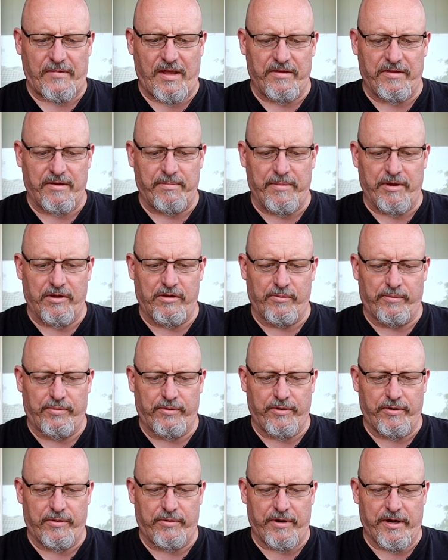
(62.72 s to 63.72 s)
The Mill
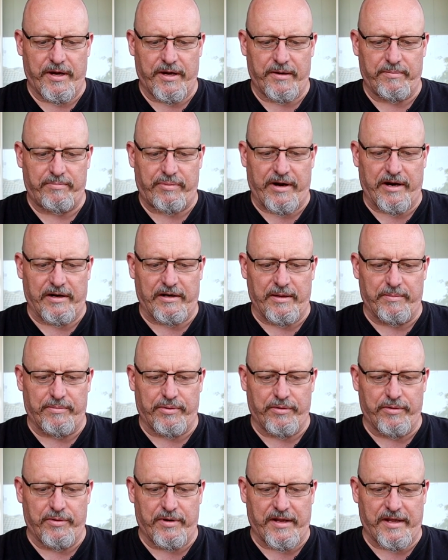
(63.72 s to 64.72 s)
Brewery, proudly
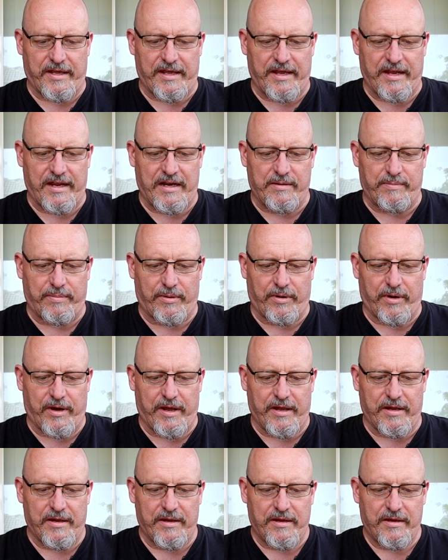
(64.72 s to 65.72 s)
brewed and canned
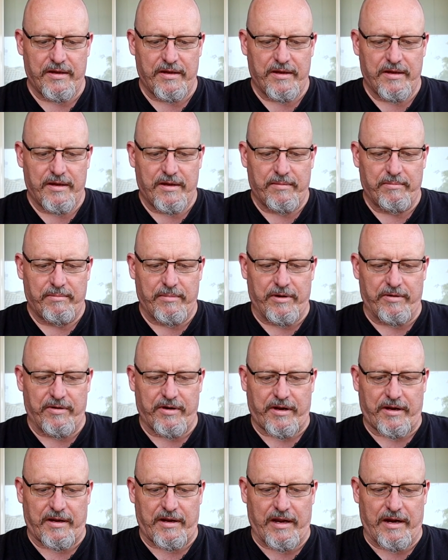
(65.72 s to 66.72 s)
by
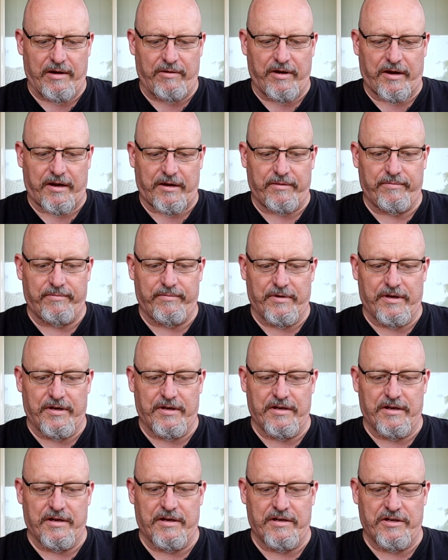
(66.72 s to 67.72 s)
Merrick, Eric,
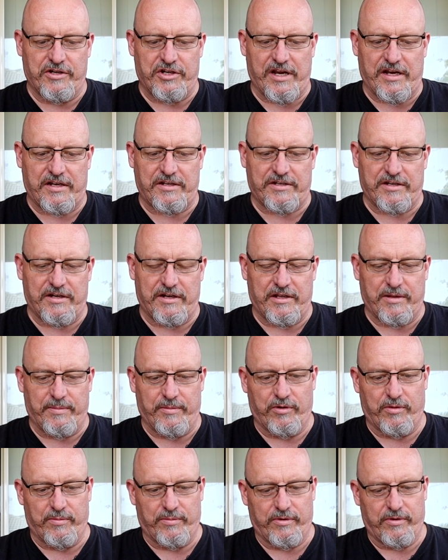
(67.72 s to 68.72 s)
and Jackson at the
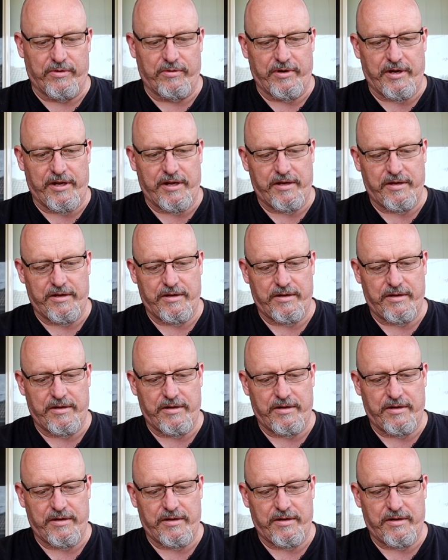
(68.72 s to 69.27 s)
Mill Brewery.